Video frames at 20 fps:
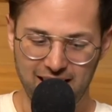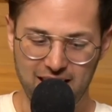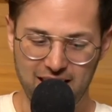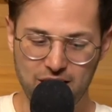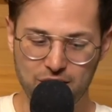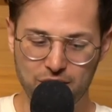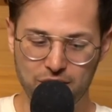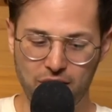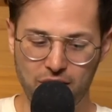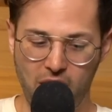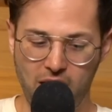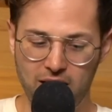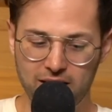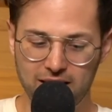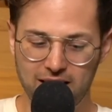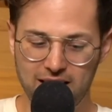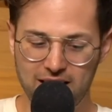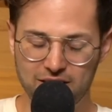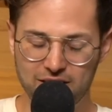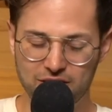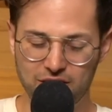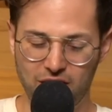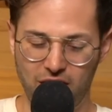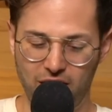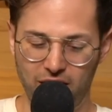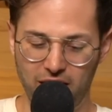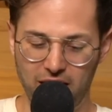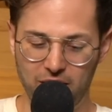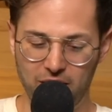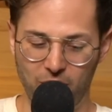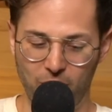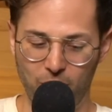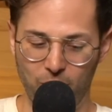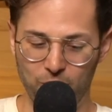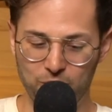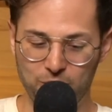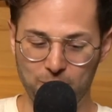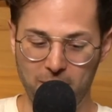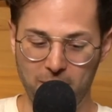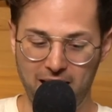He thought he saw an
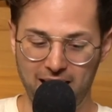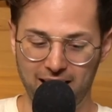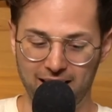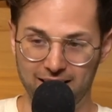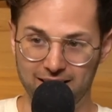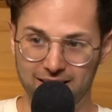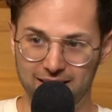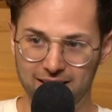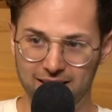old man